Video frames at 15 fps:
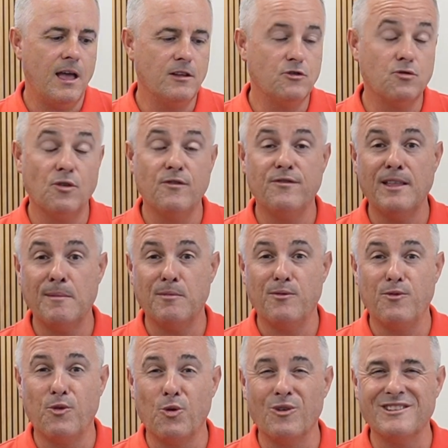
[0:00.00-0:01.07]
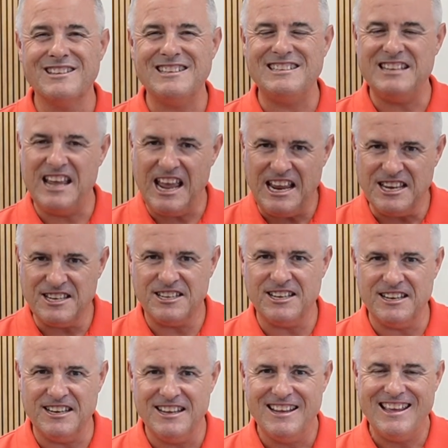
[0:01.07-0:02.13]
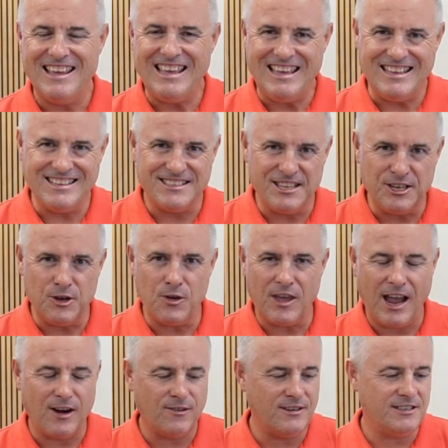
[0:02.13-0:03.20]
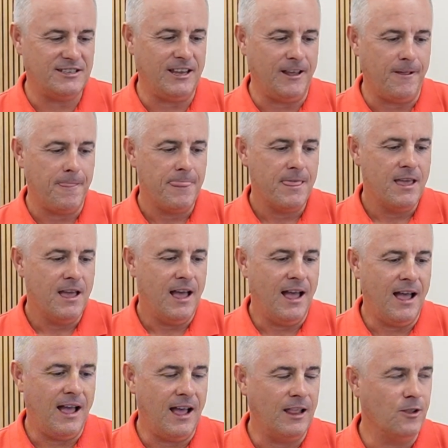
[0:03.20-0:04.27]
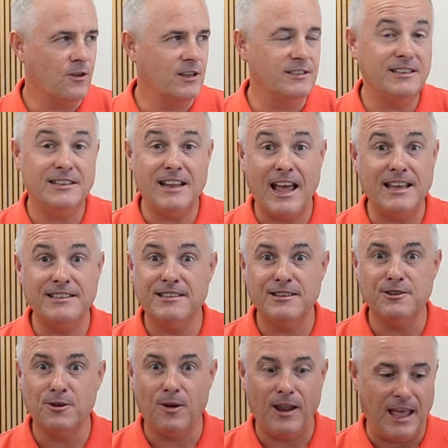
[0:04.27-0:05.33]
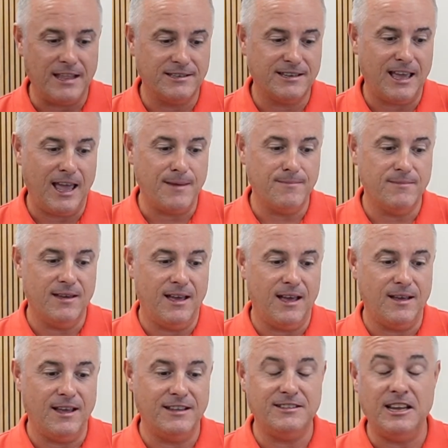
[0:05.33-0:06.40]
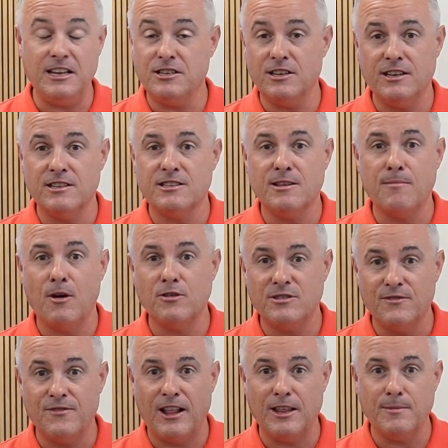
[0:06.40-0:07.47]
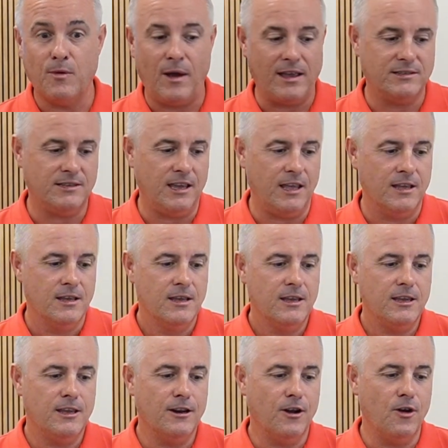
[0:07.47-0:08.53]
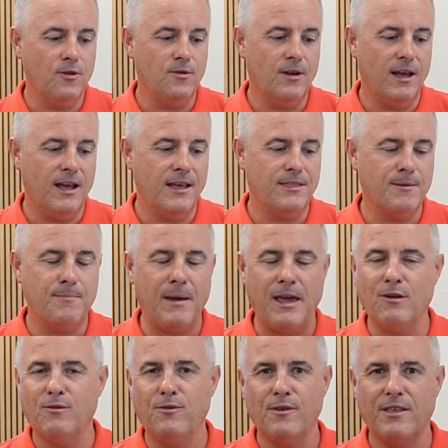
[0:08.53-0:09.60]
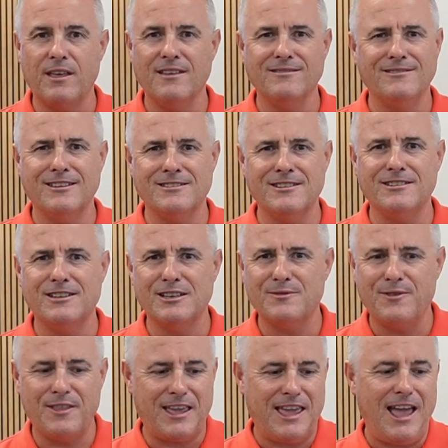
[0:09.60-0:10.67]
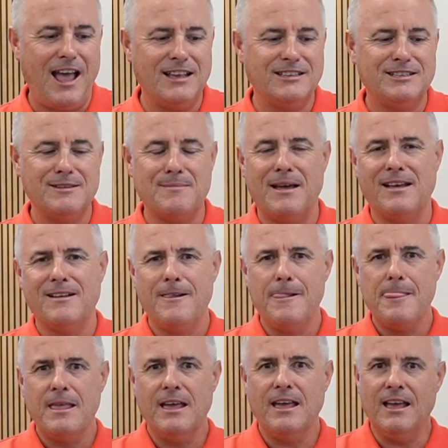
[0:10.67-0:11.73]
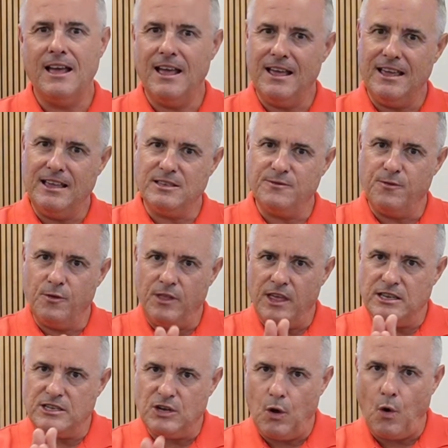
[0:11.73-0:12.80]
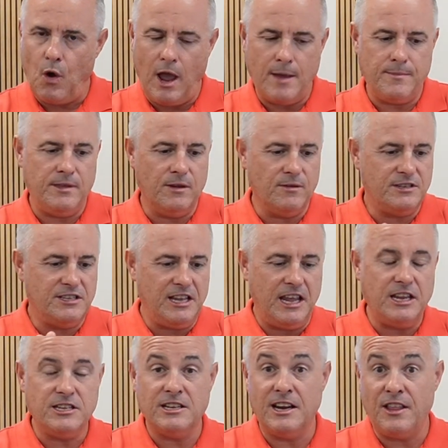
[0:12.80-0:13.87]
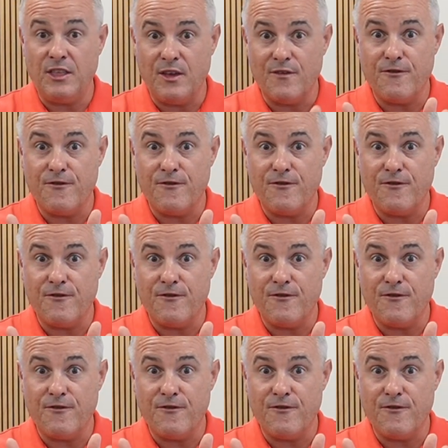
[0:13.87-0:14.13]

Truth number 4 is attention is the new currency. Look, in today's digital landscape, attention is the most valuable asset. The battle isn't just for the customer, it's for their time, their attention, and their